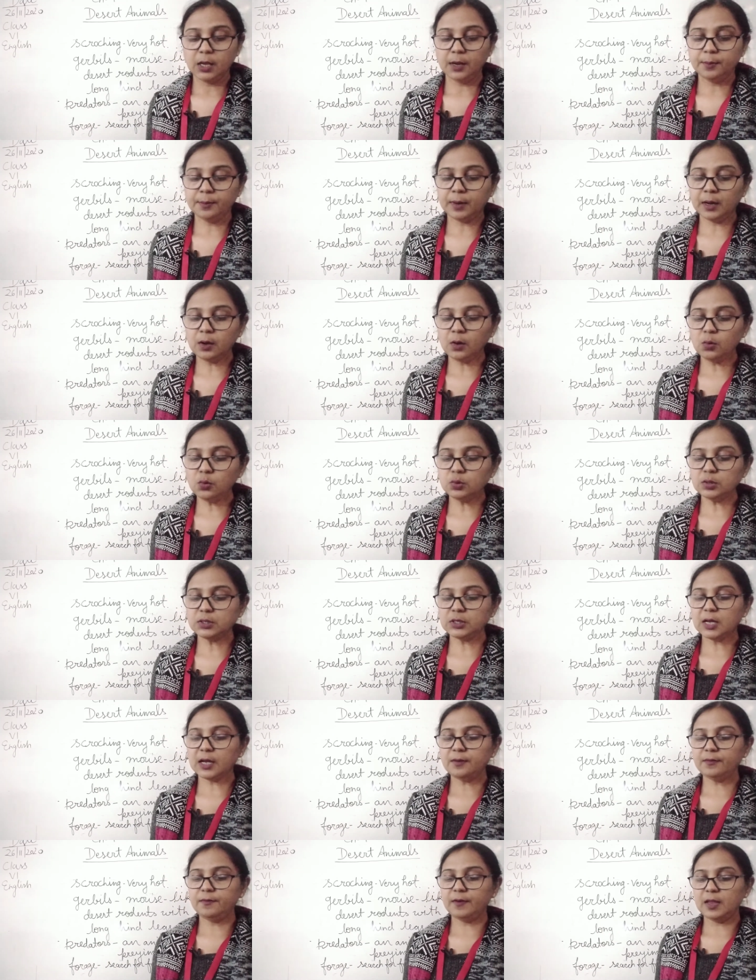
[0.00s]
Mongoose
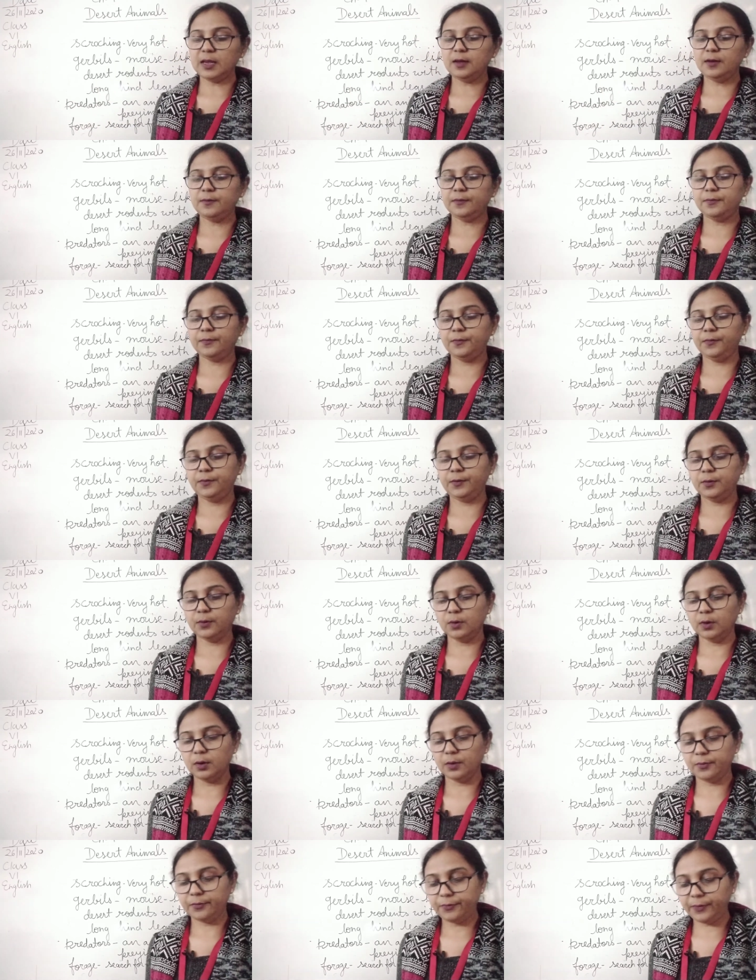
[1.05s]
are very
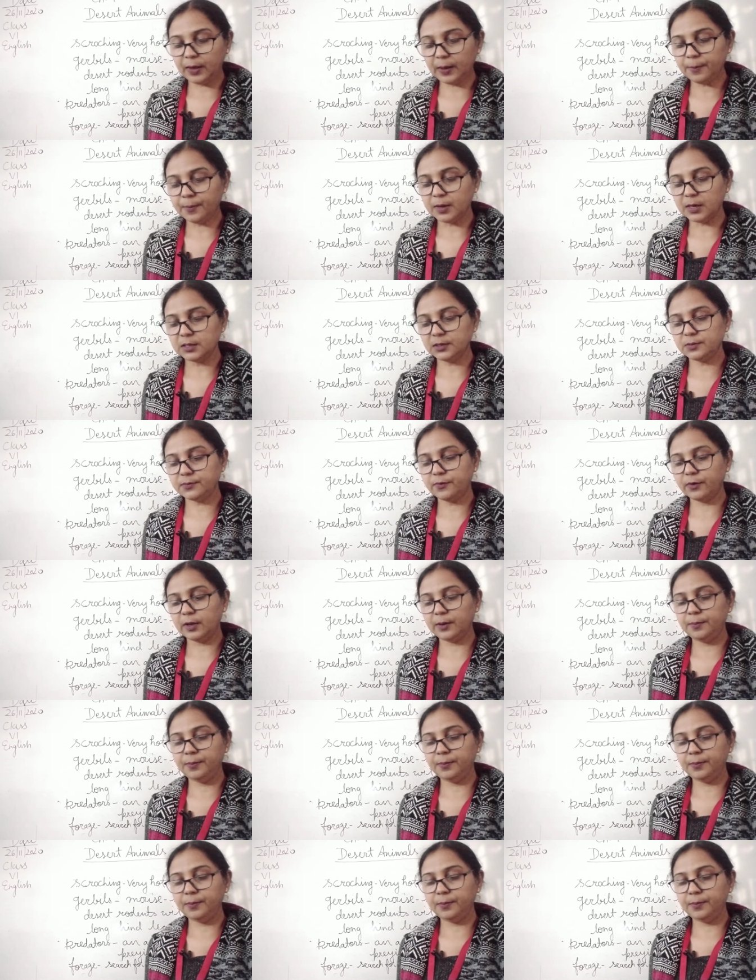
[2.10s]
famous for